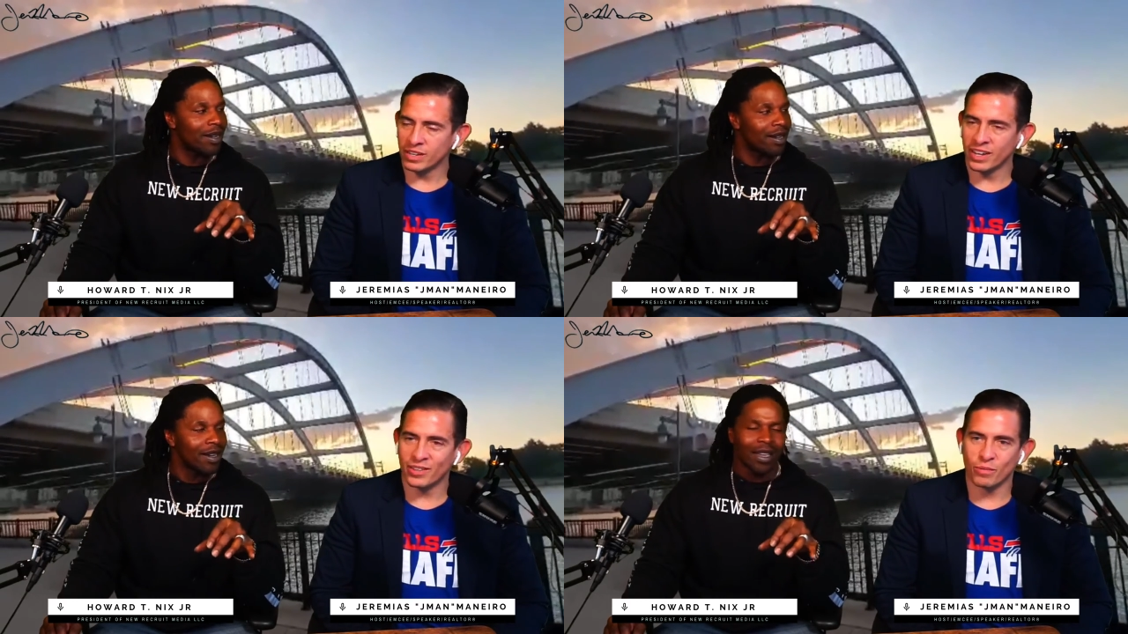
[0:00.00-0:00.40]

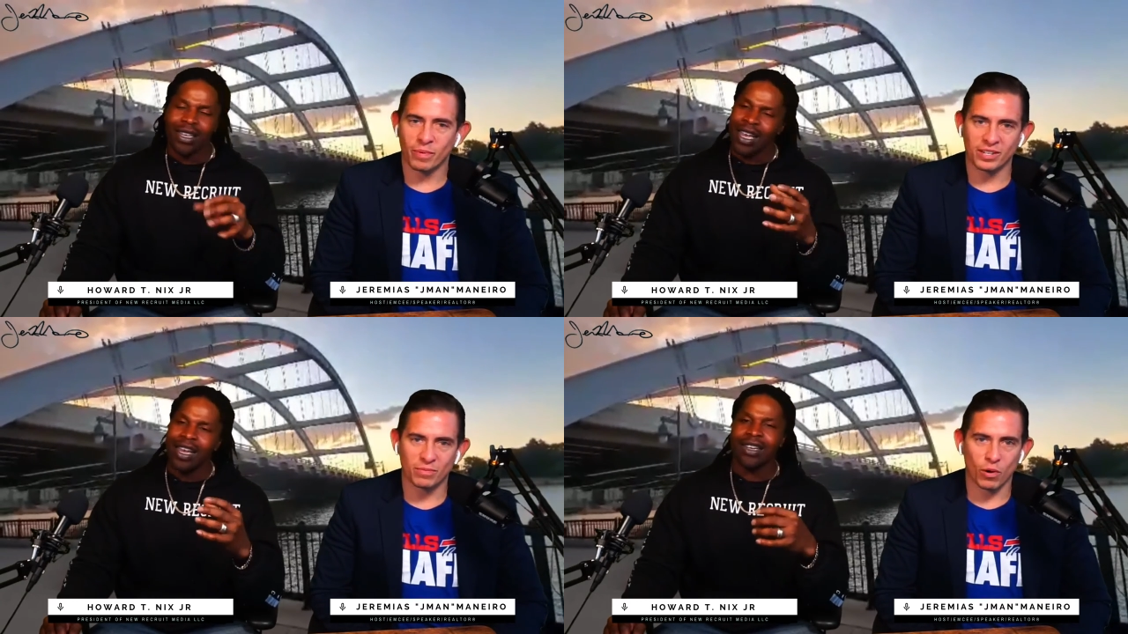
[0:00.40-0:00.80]
Speaker 1: yeah, their
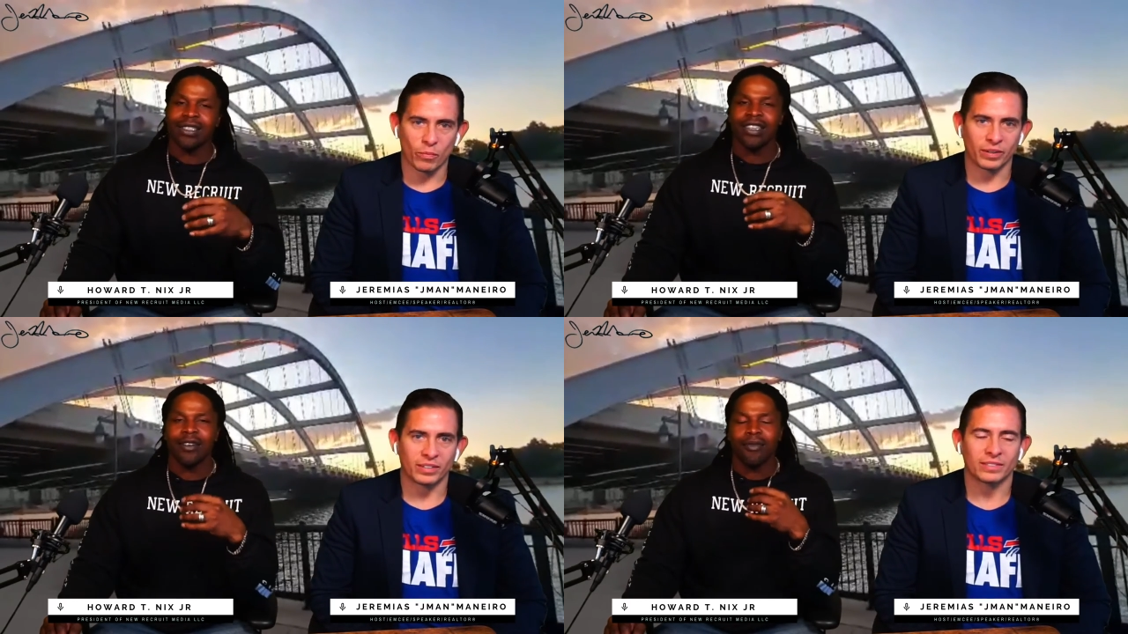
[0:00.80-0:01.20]
yeah, it's
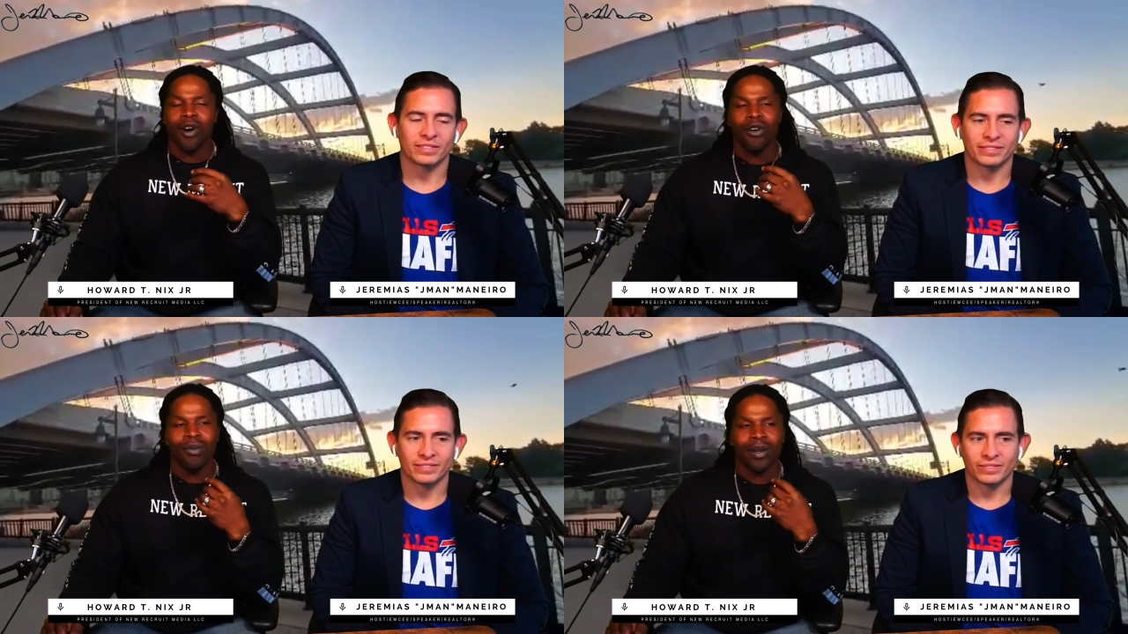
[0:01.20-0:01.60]
moment. their
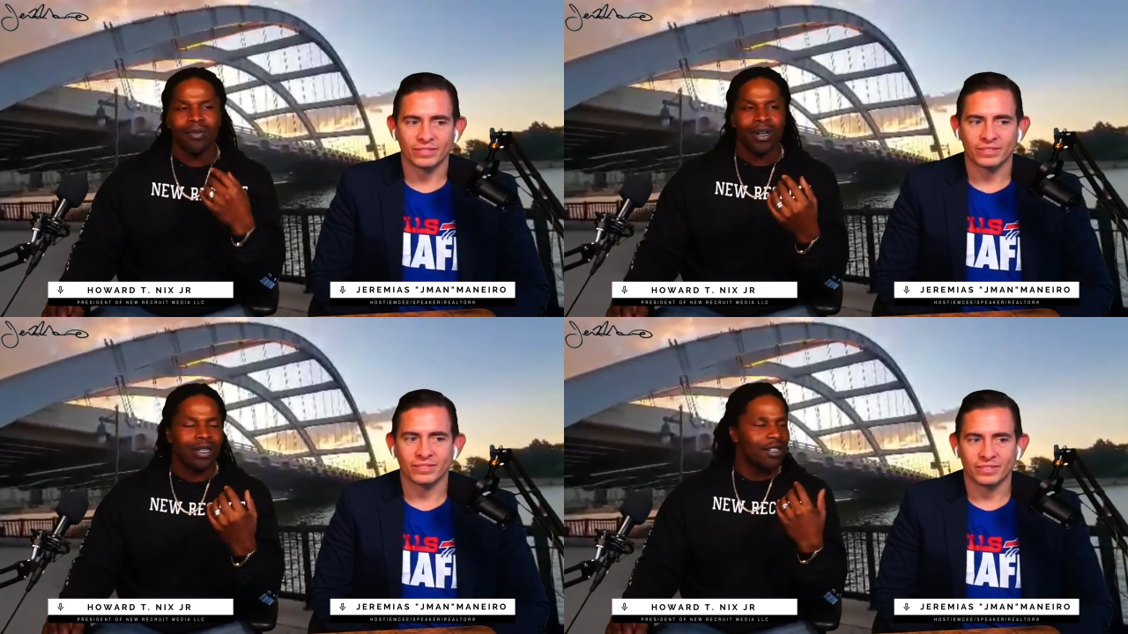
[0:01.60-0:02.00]
moment.
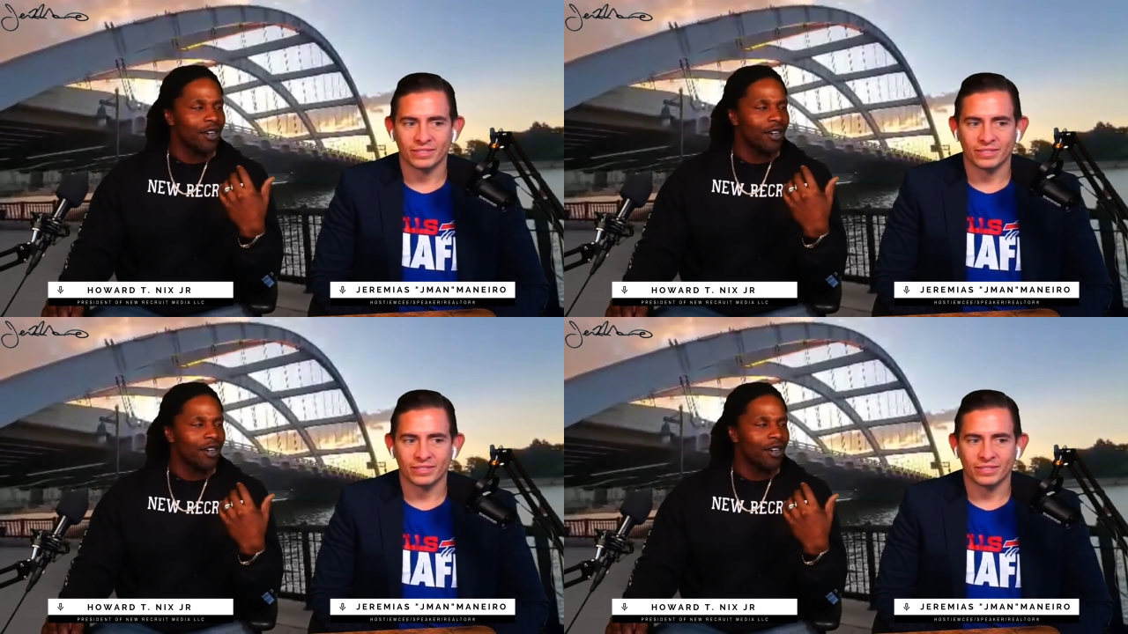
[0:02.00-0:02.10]
But you